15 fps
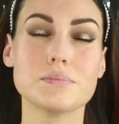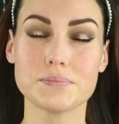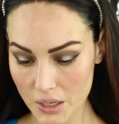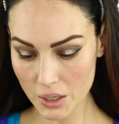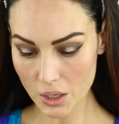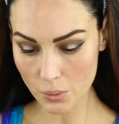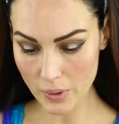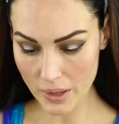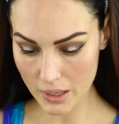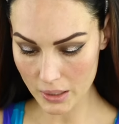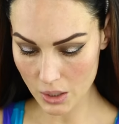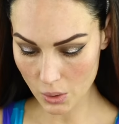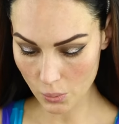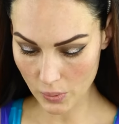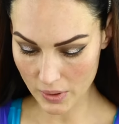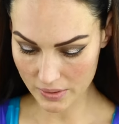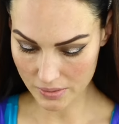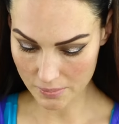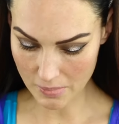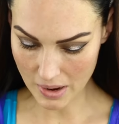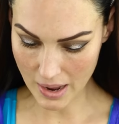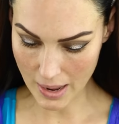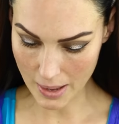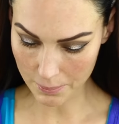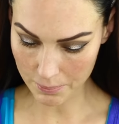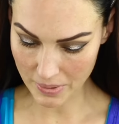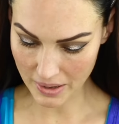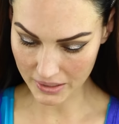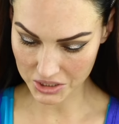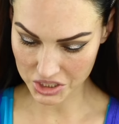Gonna go in with my
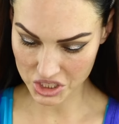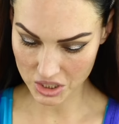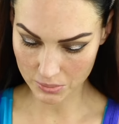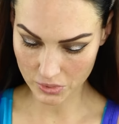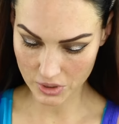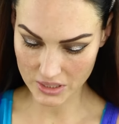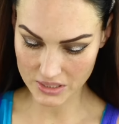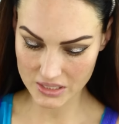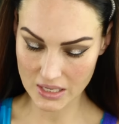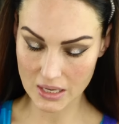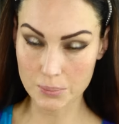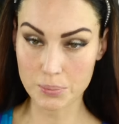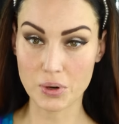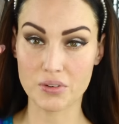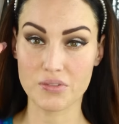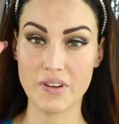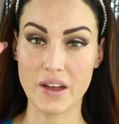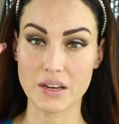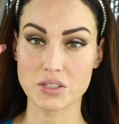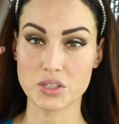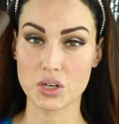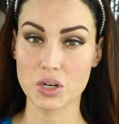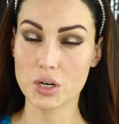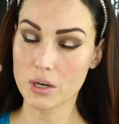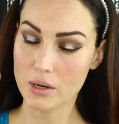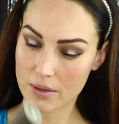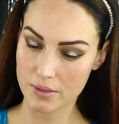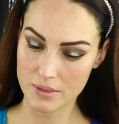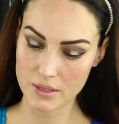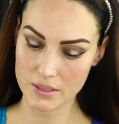Becca Shimmering Skin
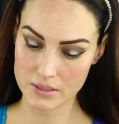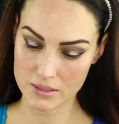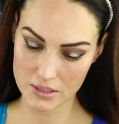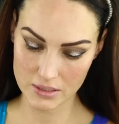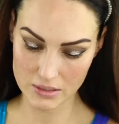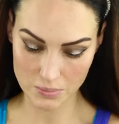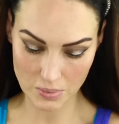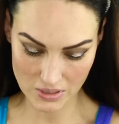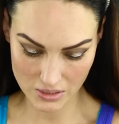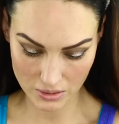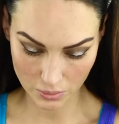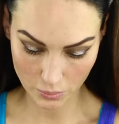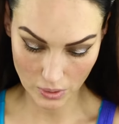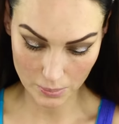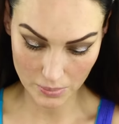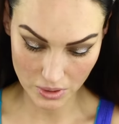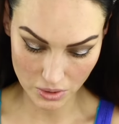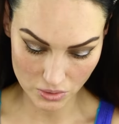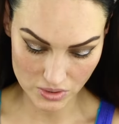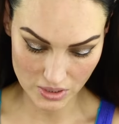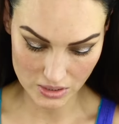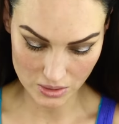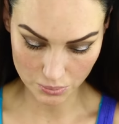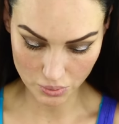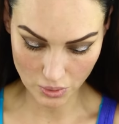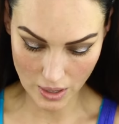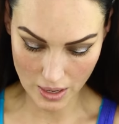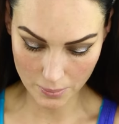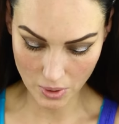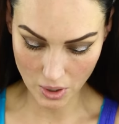Perfector. This is basically what I'm gonna use as a
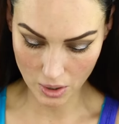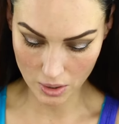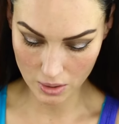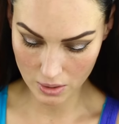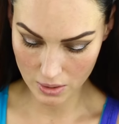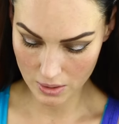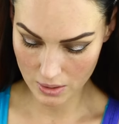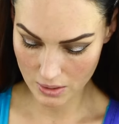primer